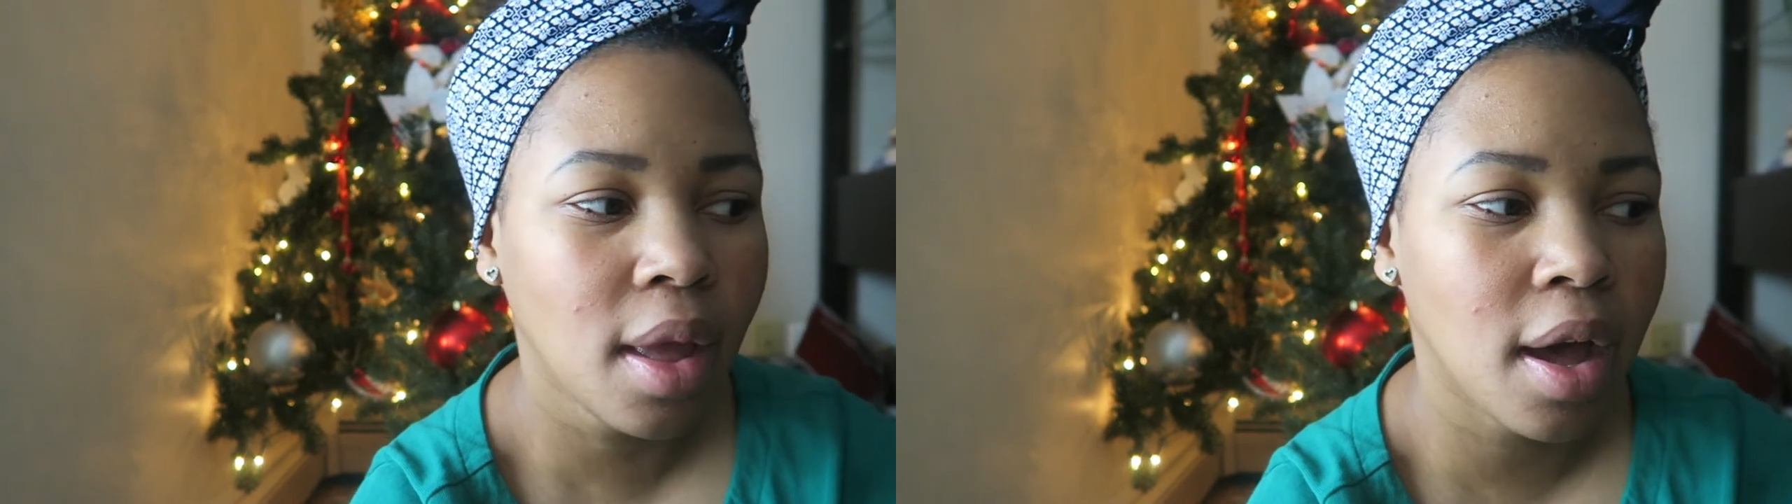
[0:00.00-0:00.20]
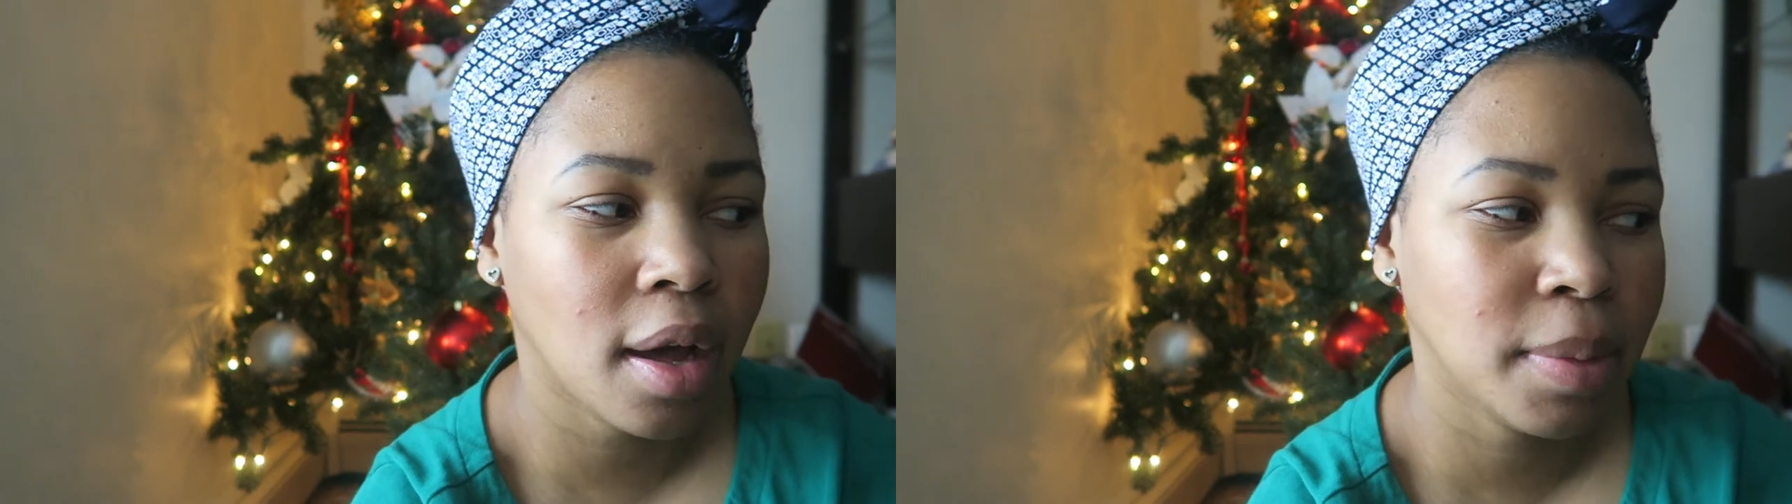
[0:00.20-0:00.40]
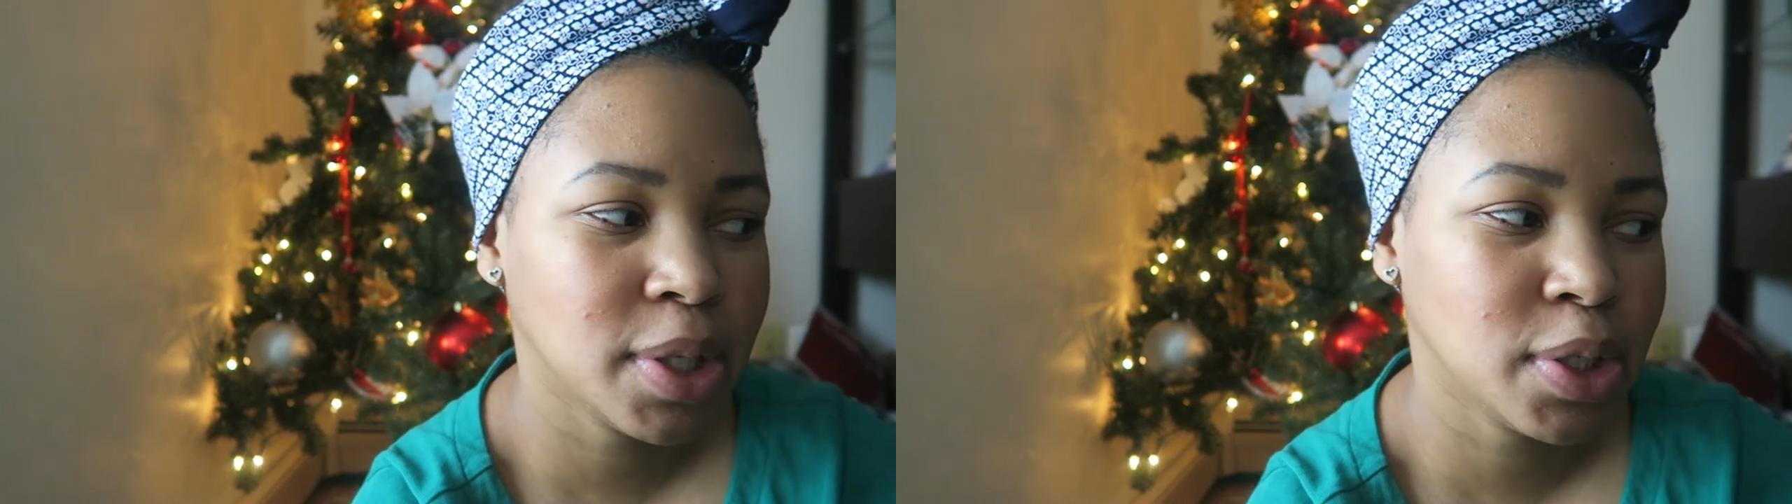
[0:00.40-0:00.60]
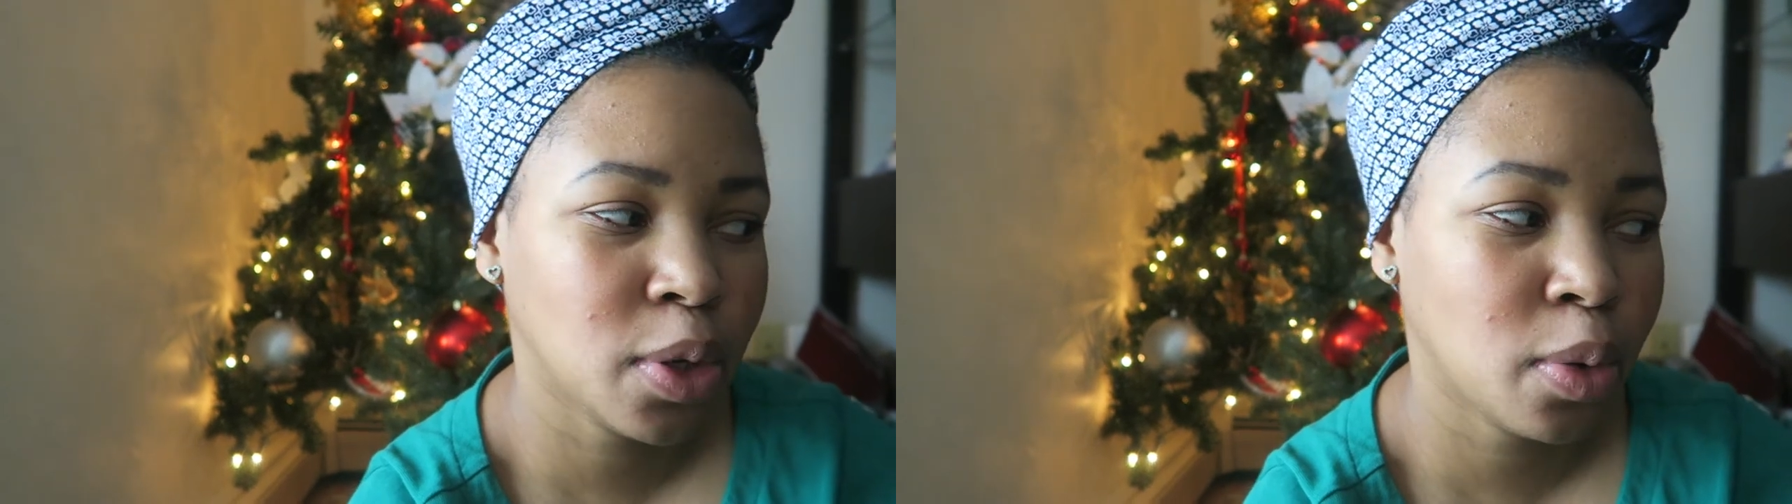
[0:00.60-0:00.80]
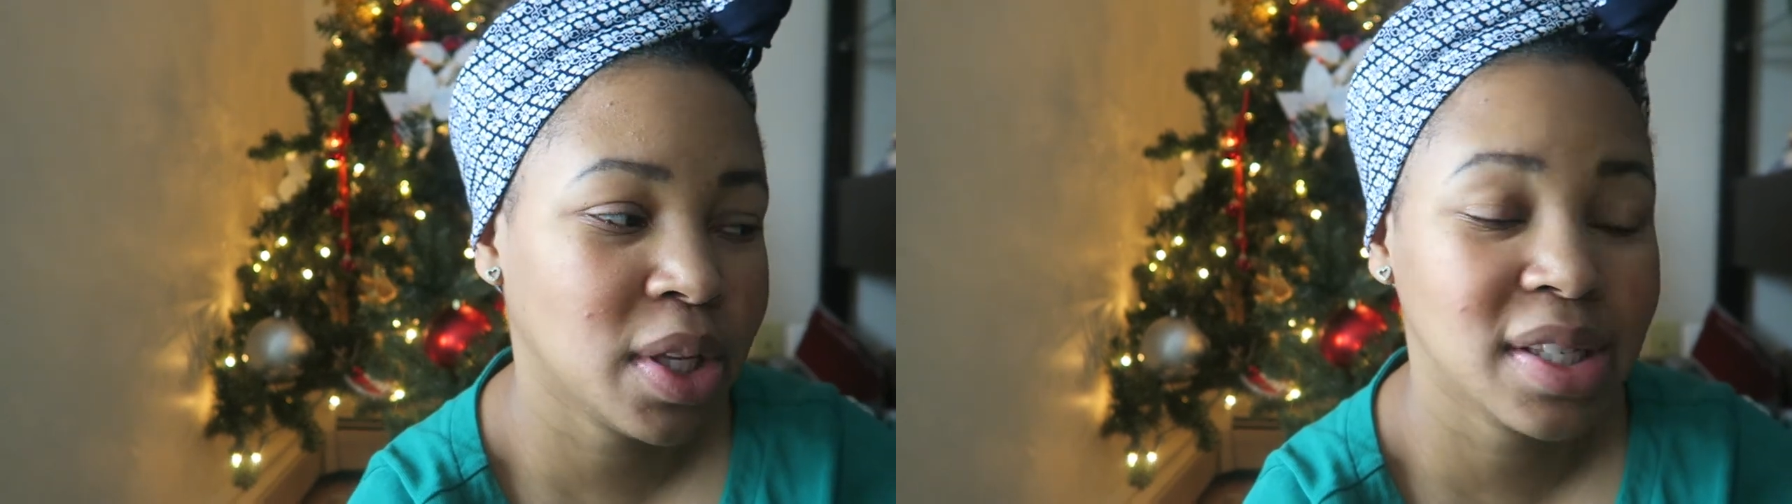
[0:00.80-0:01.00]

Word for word: um, and so it's